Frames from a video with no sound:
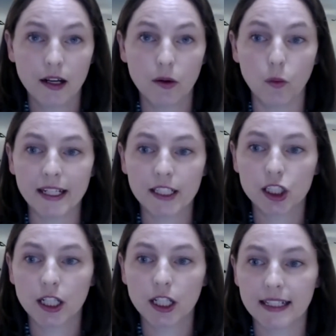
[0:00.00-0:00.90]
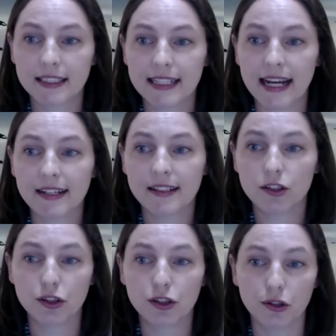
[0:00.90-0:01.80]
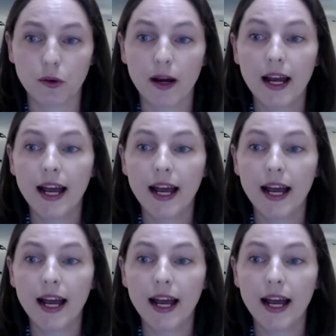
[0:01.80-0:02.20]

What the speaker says: which extended to